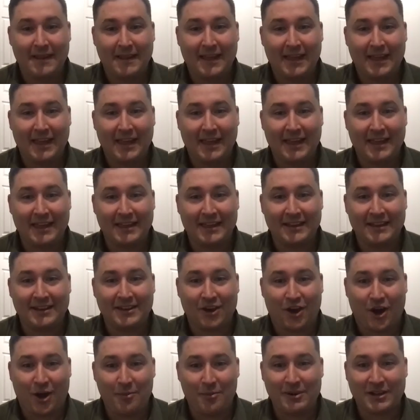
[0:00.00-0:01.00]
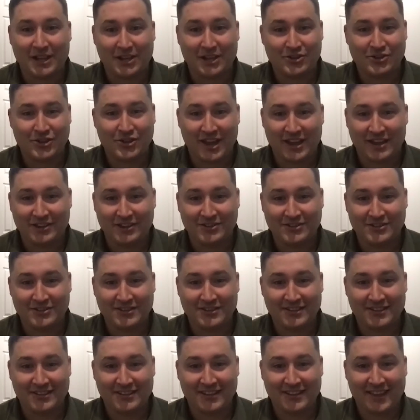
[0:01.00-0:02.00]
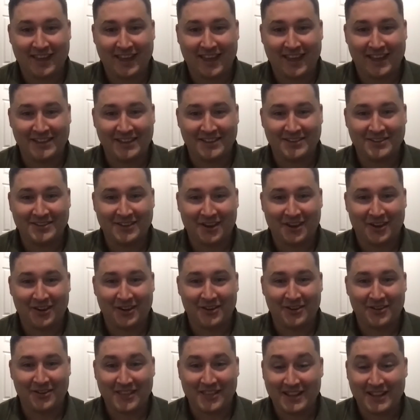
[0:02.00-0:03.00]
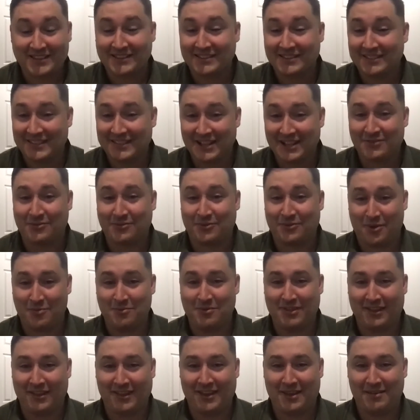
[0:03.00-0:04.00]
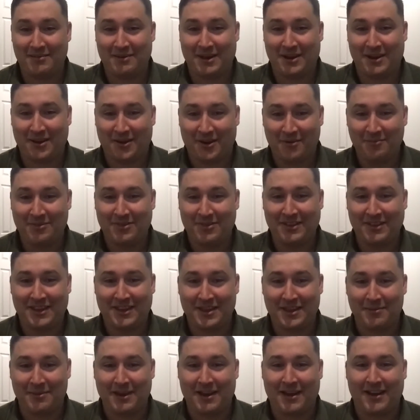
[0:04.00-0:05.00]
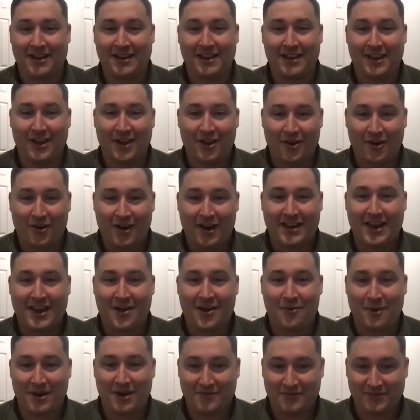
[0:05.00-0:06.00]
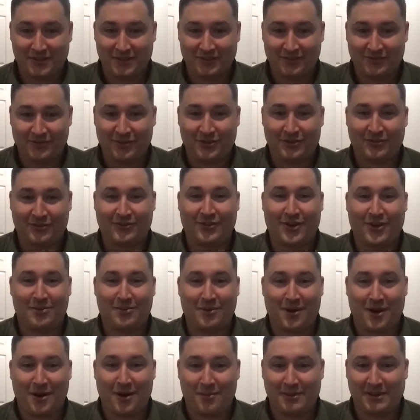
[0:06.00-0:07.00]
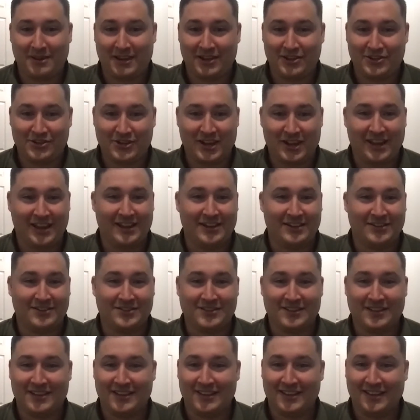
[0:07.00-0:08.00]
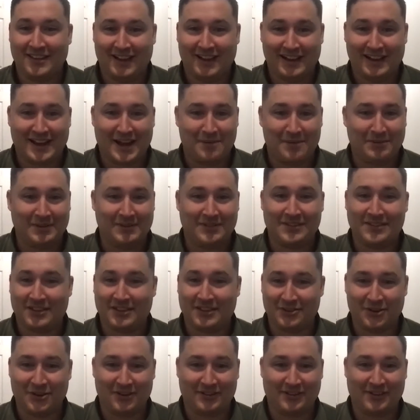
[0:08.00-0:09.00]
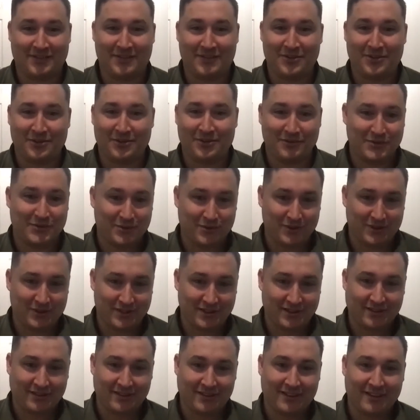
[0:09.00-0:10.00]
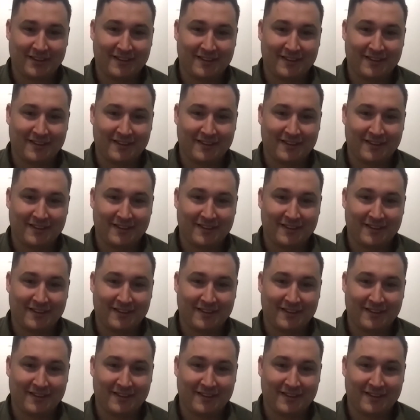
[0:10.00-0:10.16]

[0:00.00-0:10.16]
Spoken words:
and I'm going to get changed. And so that's what I'm thinking about. I'm thinking about, I can't wait for this first stop. I'm going to get changed. I can't believe these other guys haven't thought of doing this.